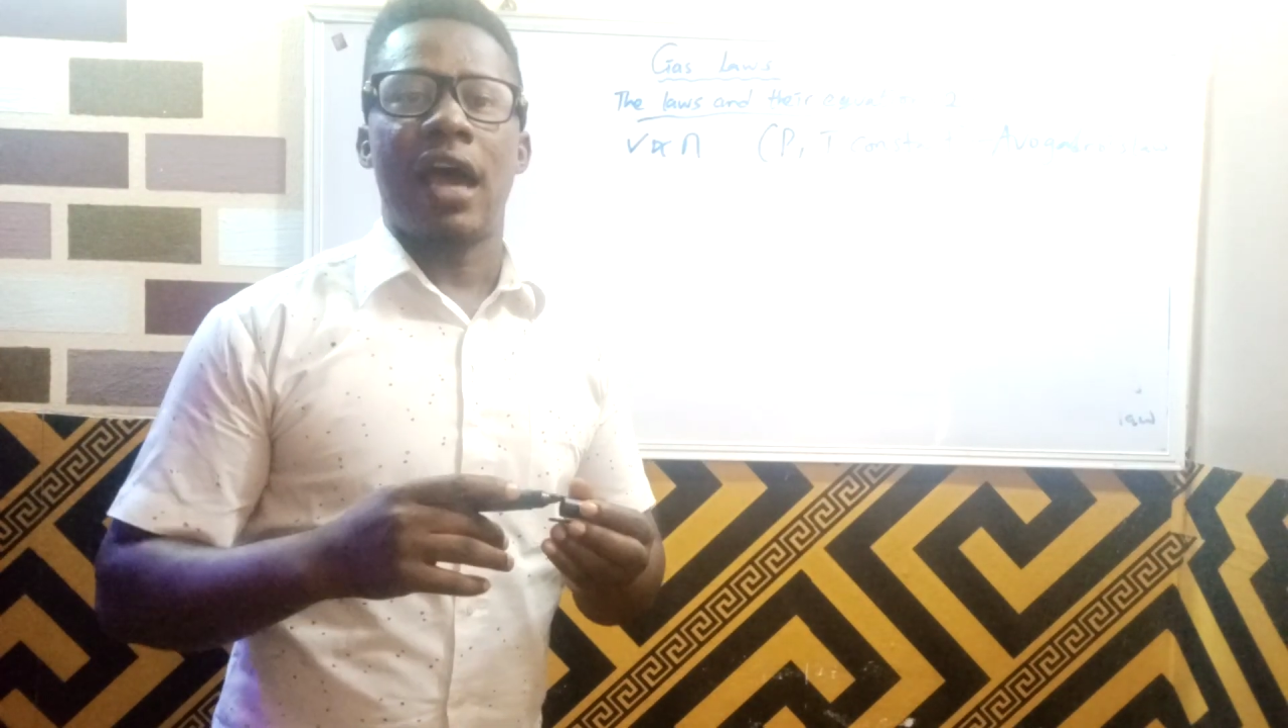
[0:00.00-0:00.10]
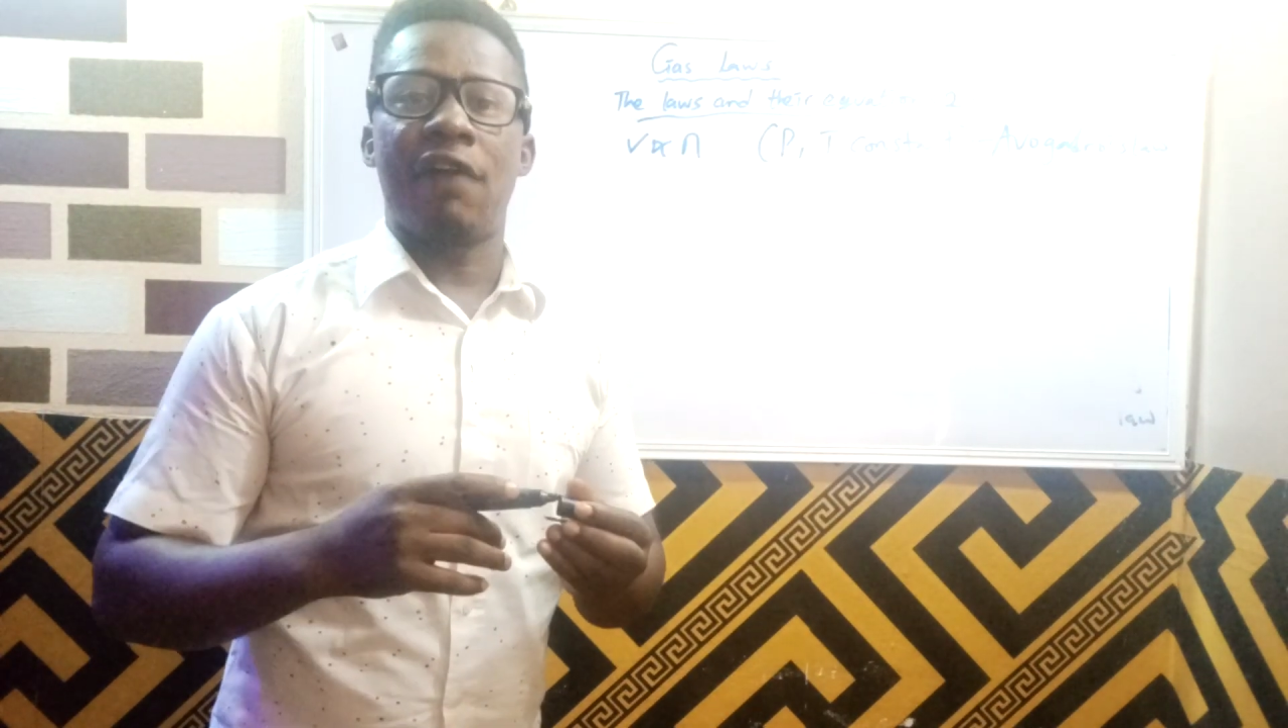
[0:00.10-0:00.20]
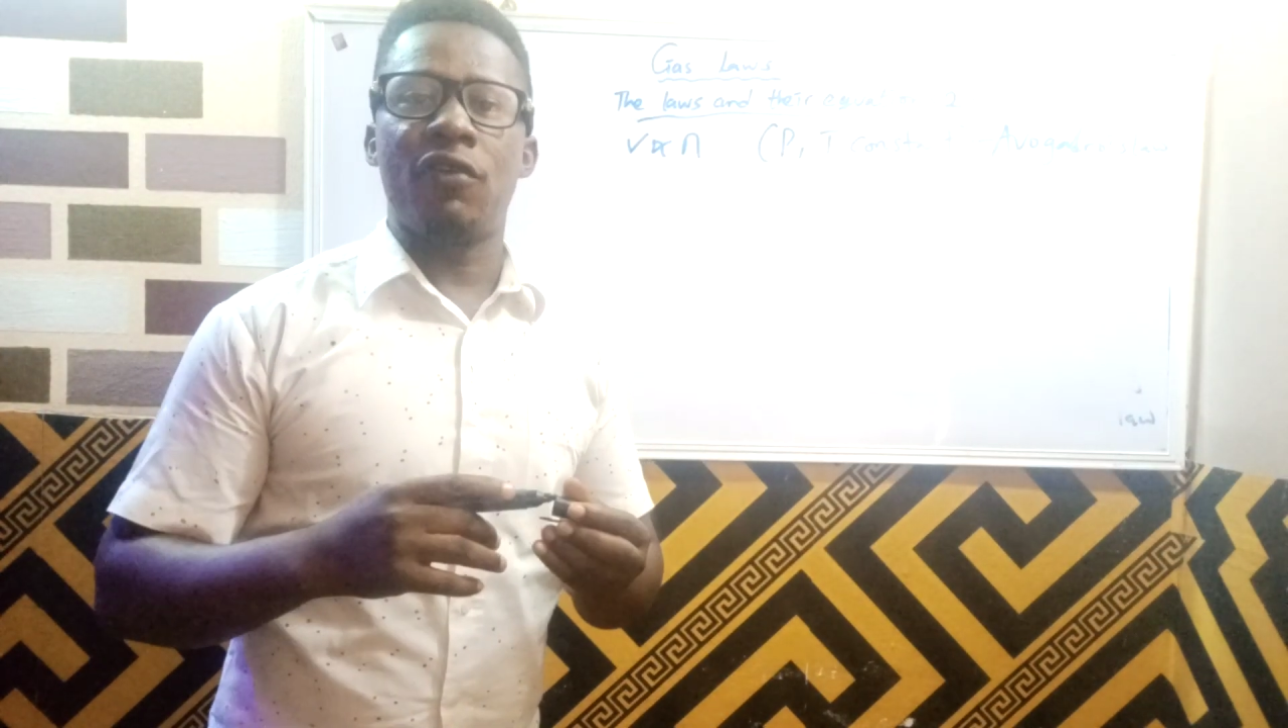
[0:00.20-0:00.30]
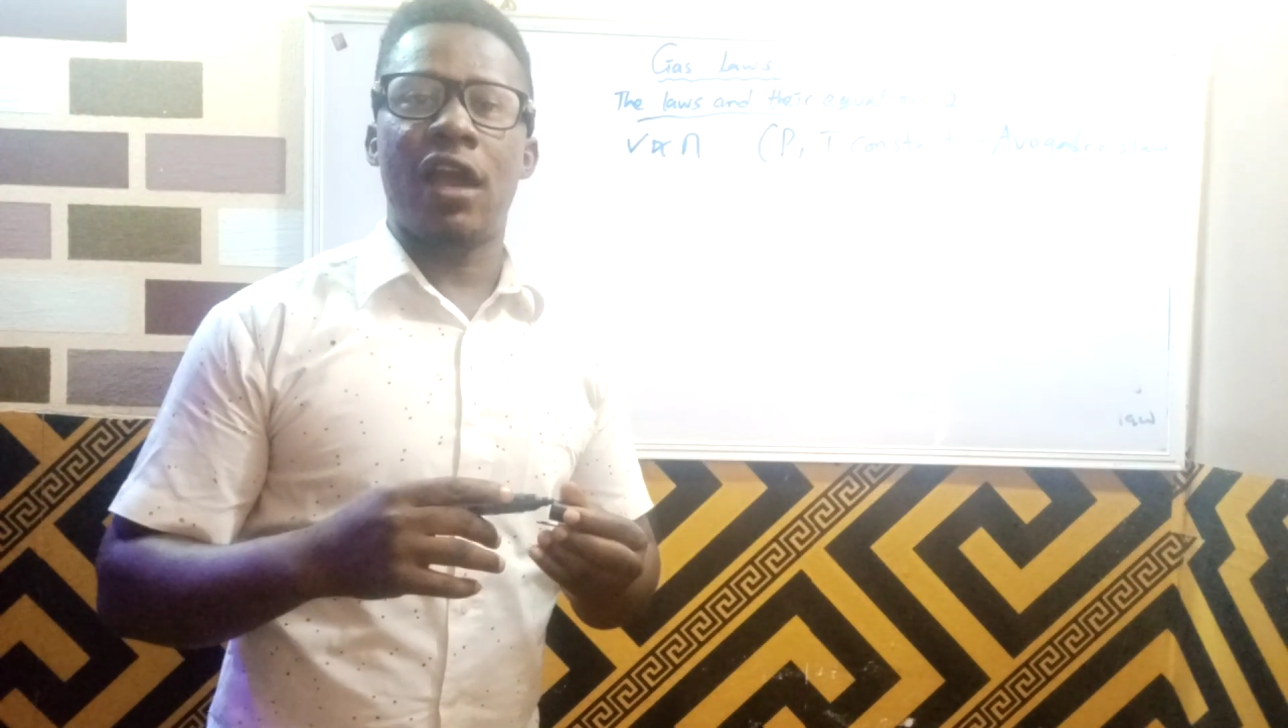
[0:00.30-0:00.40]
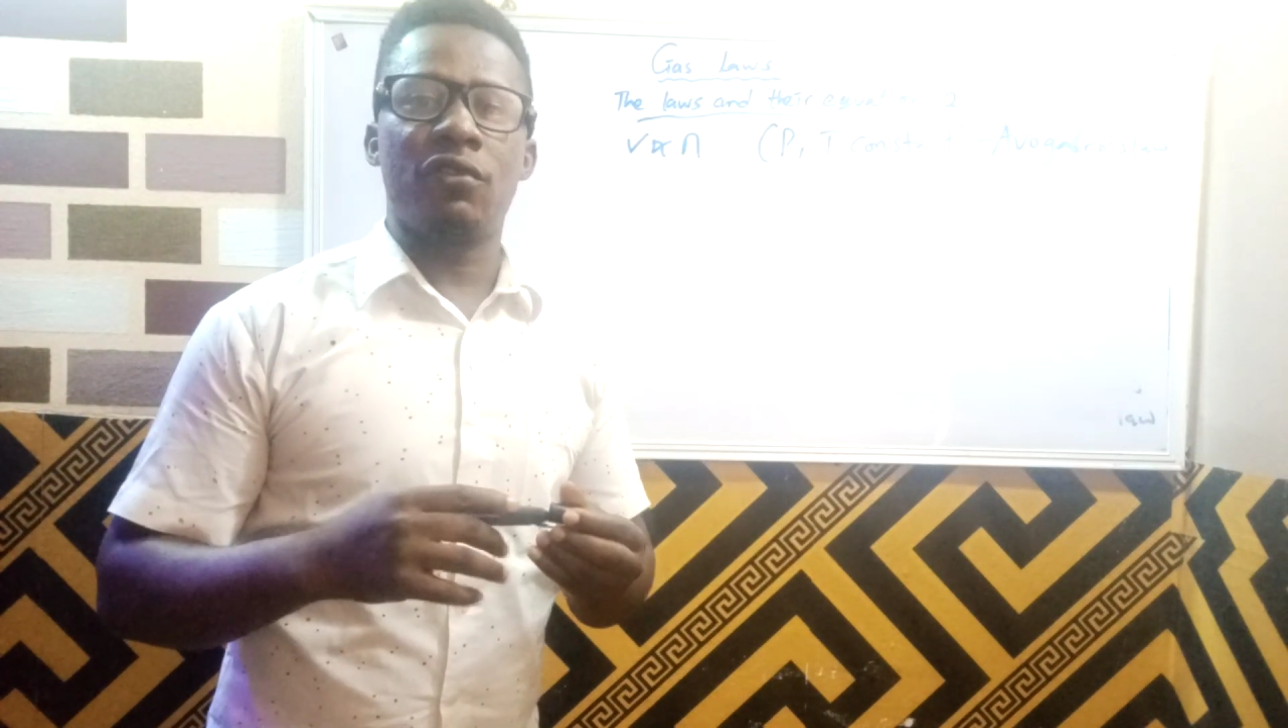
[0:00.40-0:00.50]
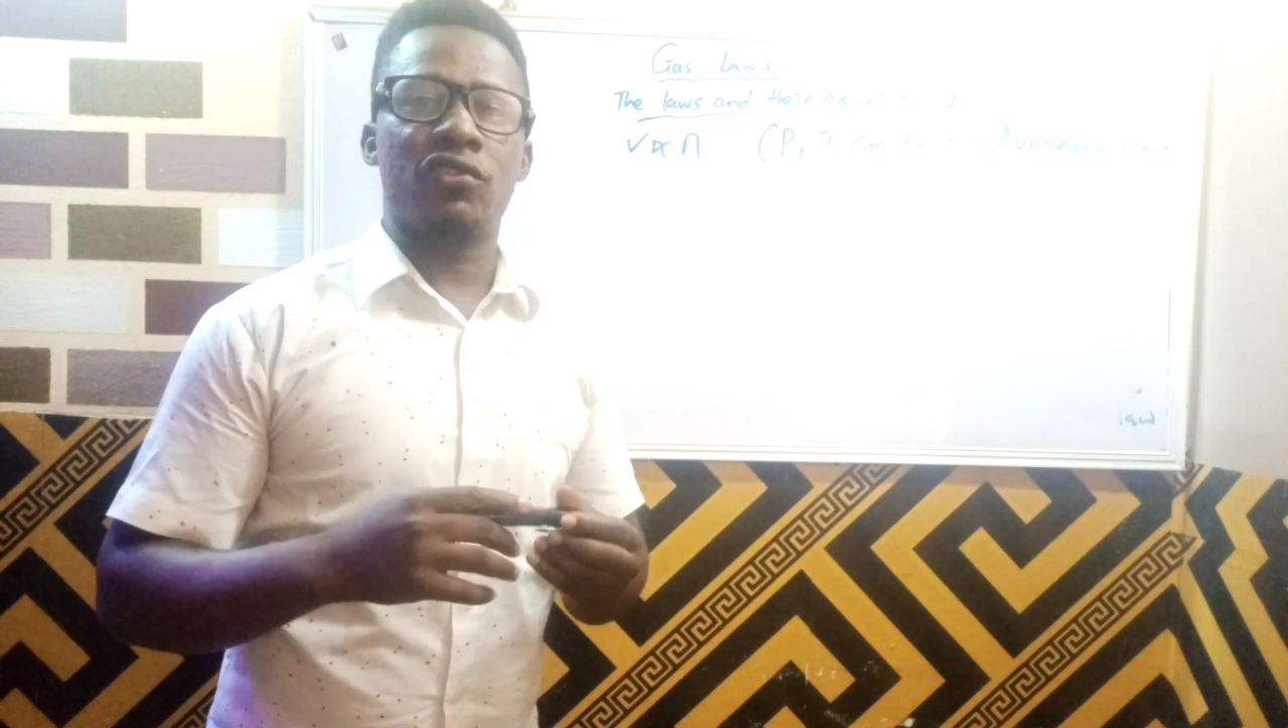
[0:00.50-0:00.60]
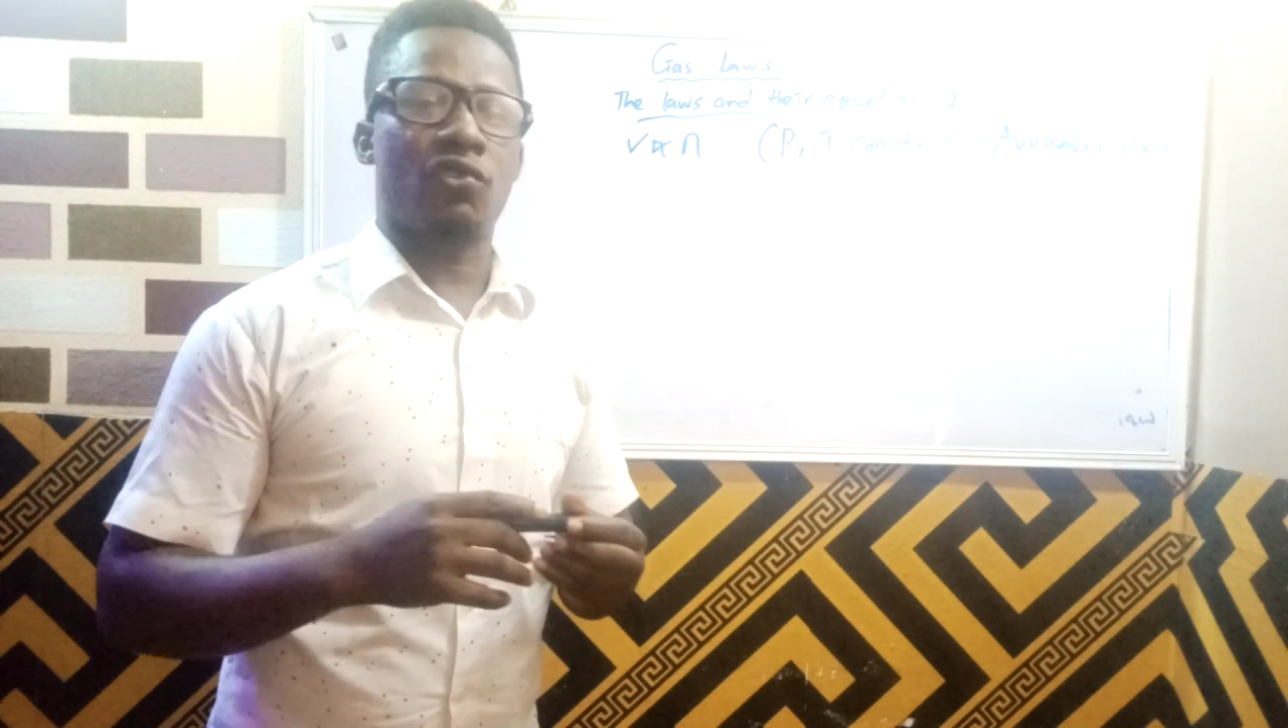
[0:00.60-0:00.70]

Avogadro's